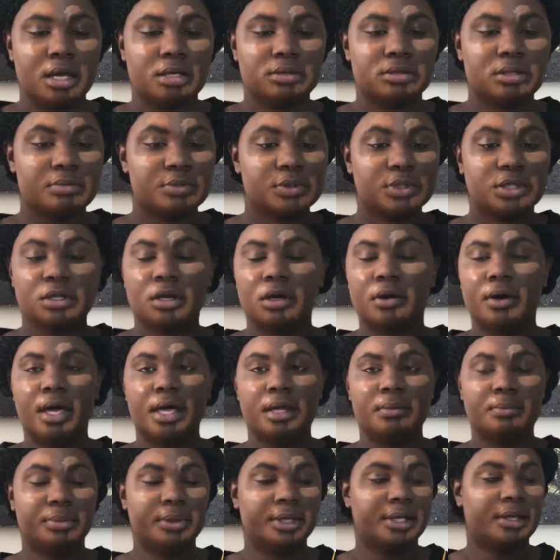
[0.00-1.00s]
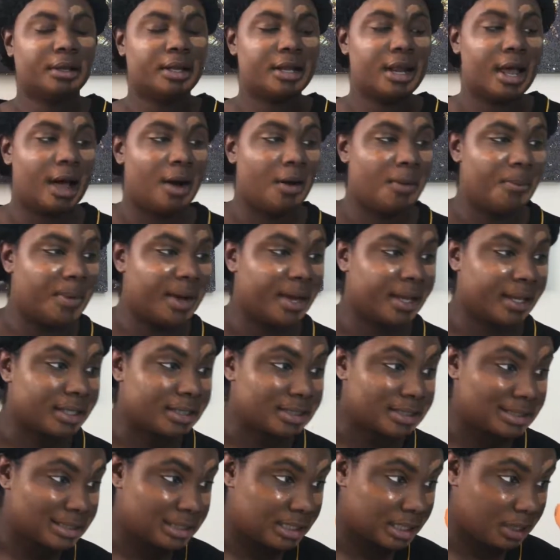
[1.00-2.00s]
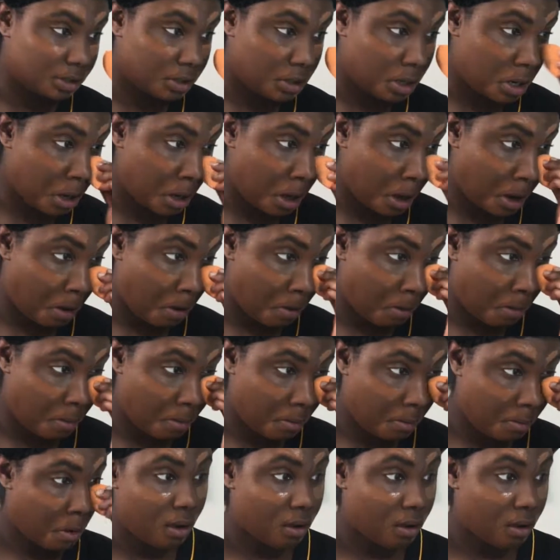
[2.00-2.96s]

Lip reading: So I'm just gonna go ahead and blend out my concealer now.